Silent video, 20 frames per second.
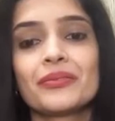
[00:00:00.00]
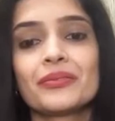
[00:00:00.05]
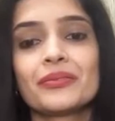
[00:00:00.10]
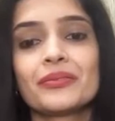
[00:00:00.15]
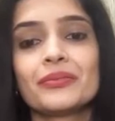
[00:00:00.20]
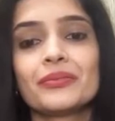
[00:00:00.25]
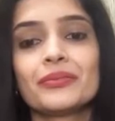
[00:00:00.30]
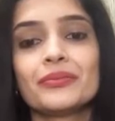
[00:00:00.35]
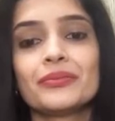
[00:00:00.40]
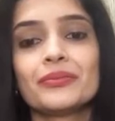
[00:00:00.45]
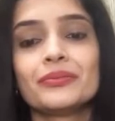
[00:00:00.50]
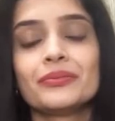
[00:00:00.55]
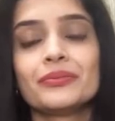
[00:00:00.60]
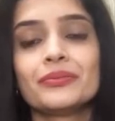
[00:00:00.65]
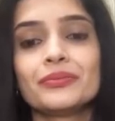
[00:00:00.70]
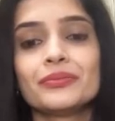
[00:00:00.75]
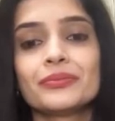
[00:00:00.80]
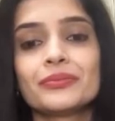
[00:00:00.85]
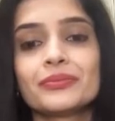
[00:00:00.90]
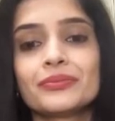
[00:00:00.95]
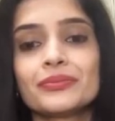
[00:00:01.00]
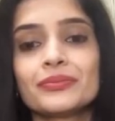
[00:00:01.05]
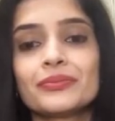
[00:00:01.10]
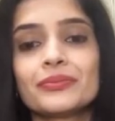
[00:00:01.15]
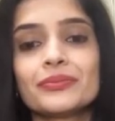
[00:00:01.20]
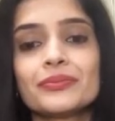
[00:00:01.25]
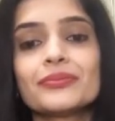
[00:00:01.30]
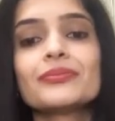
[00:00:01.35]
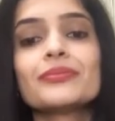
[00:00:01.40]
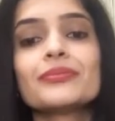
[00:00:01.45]

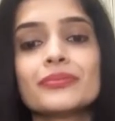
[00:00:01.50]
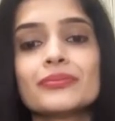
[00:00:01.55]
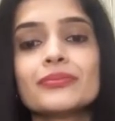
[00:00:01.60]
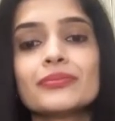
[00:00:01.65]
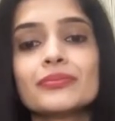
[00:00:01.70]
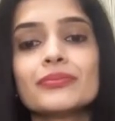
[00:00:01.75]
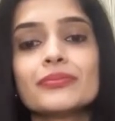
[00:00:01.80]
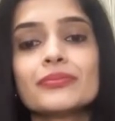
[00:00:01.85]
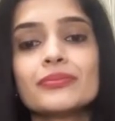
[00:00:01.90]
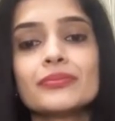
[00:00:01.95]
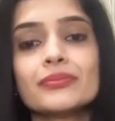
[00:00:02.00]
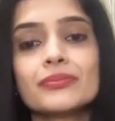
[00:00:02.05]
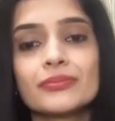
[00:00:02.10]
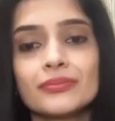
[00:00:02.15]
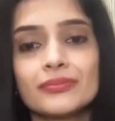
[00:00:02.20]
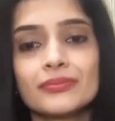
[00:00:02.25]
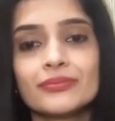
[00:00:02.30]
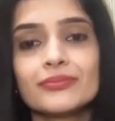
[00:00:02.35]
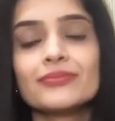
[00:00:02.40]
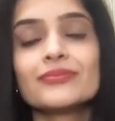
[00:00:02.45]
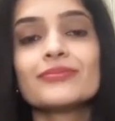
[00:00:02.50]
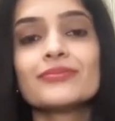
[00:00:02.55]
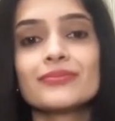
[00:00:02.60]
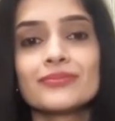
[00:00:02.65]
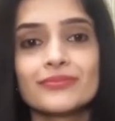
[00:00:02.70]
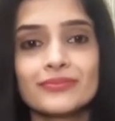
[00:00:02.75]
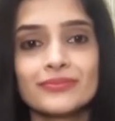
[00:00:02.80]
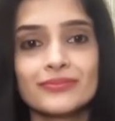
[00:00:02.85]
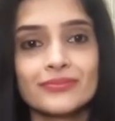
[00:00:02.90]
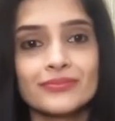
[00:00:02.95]

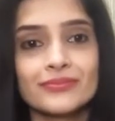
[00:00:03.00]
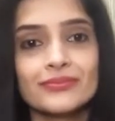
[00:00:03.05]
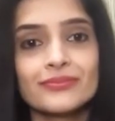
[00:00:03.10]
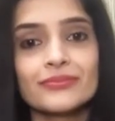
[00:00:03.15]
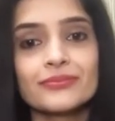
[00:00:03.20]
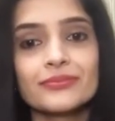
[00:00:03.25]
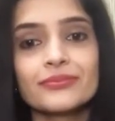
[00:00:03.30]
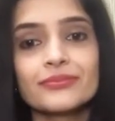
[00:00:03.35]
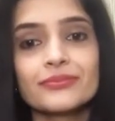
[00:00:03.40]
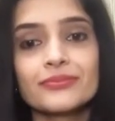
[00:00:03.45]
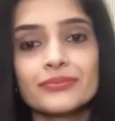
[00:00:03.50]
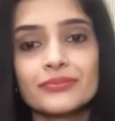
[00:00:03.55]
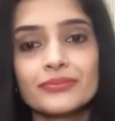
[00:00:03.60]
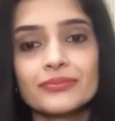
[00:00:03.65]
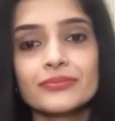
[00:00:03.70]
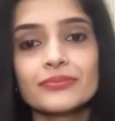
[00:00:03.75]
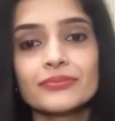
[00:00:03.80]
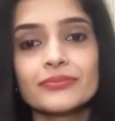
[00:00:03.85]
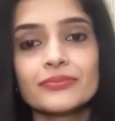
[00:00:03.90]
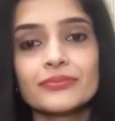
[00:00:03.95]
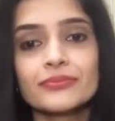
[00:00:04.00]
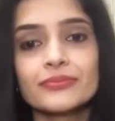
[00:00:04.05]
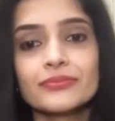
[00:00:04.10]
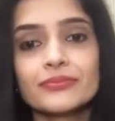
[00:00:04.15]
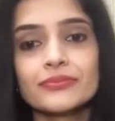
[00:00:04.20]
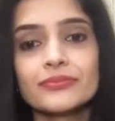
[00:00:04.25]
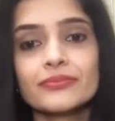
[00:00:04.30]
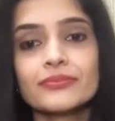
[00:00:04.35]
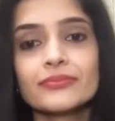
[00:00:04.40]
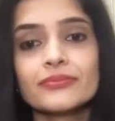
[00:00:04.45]

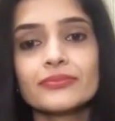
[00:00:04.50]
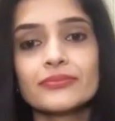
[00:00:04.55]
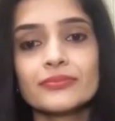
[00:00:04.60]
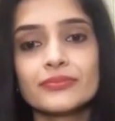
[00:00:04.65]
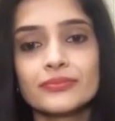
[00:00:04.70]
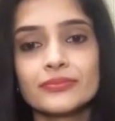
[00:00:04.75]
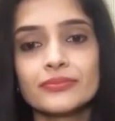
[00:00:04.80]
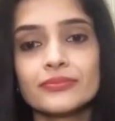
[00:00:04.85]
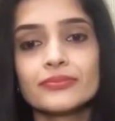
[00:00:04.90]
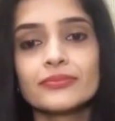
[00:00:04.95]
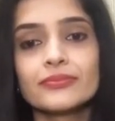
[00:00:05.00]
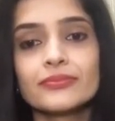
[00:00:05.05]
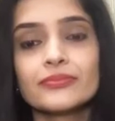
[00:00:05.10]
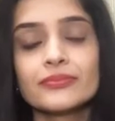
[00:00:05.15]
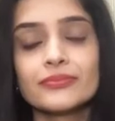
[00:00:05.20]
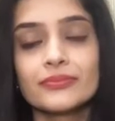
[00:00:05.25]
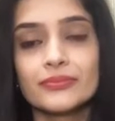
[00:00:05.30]
This person isn't speaking.